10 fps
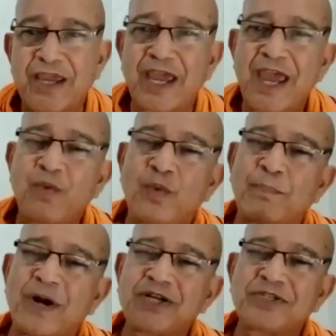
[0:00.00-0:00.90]
A
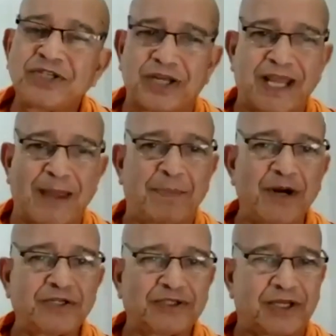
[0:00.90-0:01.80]

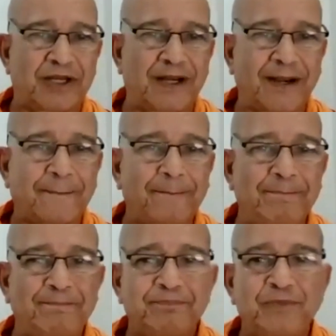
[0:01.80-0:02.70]
person
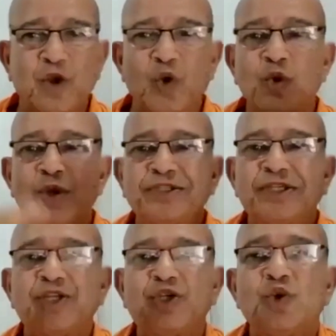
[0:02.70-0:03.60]
who is
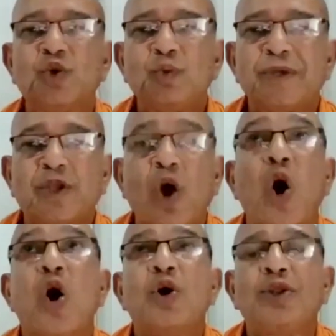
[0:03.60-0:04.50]
in tune with
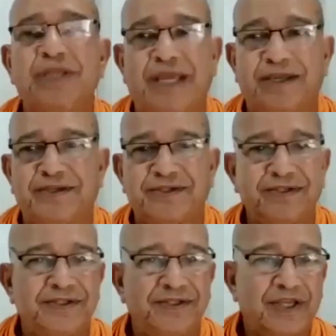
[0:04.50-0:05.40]
all
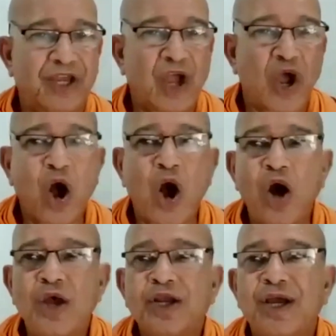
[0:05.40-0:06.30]
this,
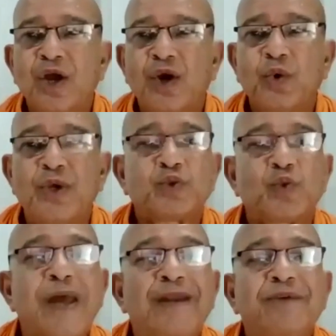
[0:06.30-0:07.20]
or who is
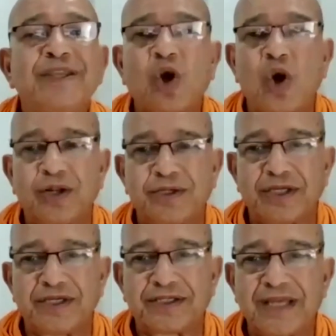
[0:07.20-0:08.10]
one with all
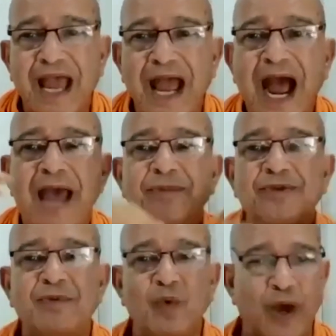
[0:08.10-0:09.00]
this. I
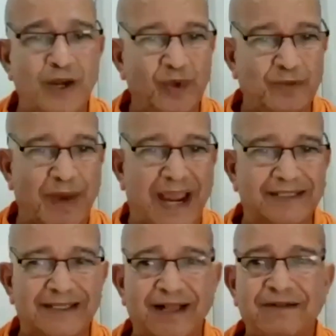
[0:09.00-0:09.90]
must be one with
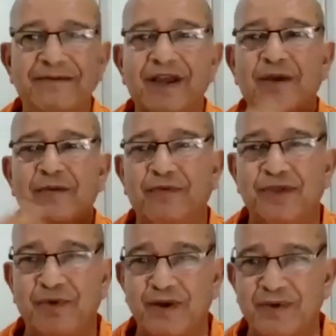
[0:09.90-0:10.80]
myself,
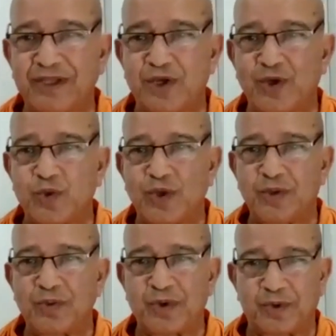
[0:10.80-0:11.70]
one with the
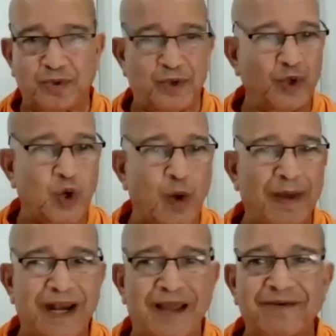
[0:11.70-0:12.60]
universe,
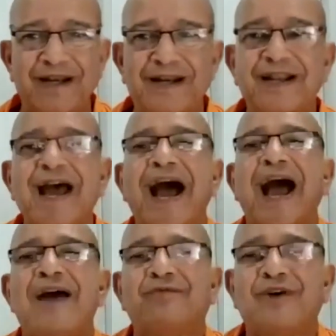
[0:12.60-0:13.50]
global level.
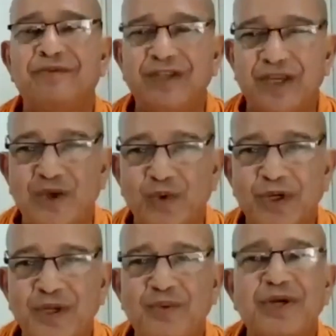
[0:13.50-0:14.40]
I'm one with the
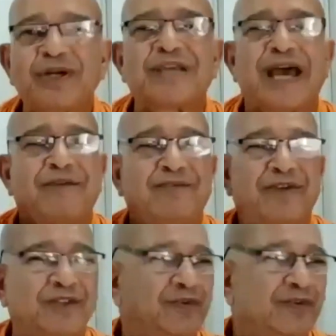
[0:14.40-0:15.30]
universe. I'm
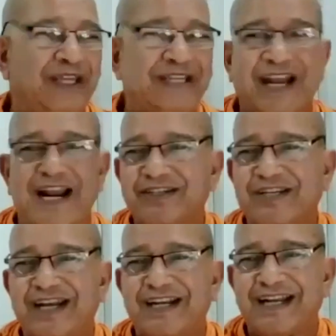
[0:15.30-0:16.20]
one with the
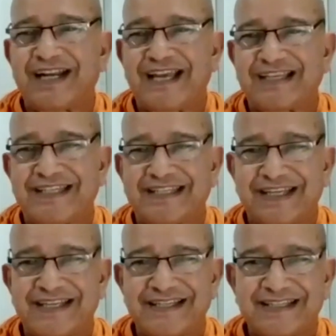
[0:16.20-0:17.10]
transcendental
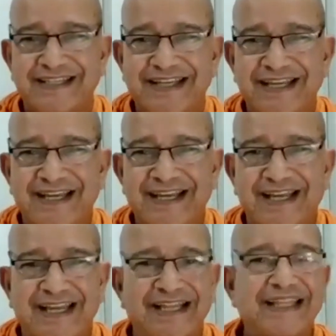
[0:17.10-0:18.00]
existence.
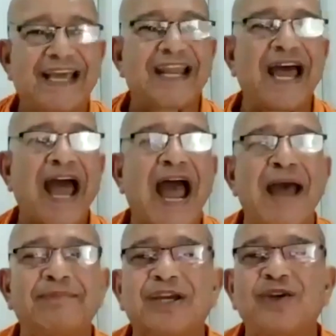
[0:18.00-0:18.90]
Then
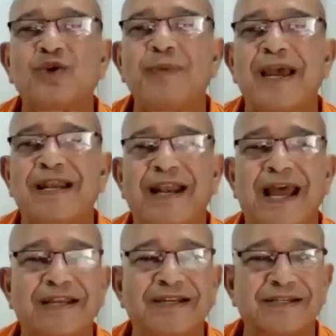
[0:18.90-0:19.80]
I'm said to be
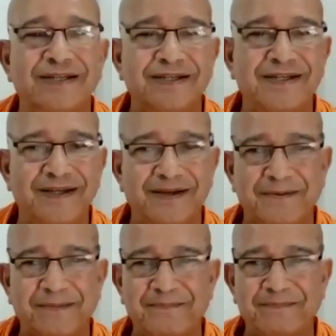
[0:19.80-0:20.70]
enlightened,
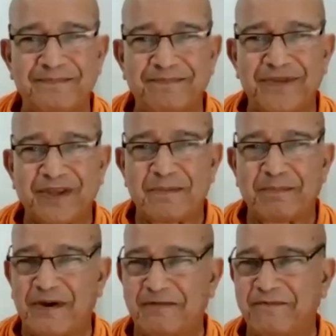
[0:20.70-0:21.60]

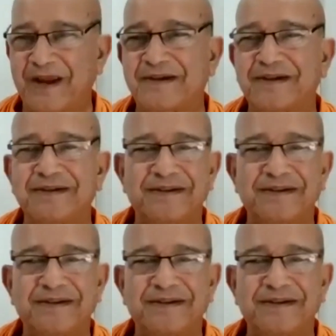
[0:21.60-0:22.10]
perfect.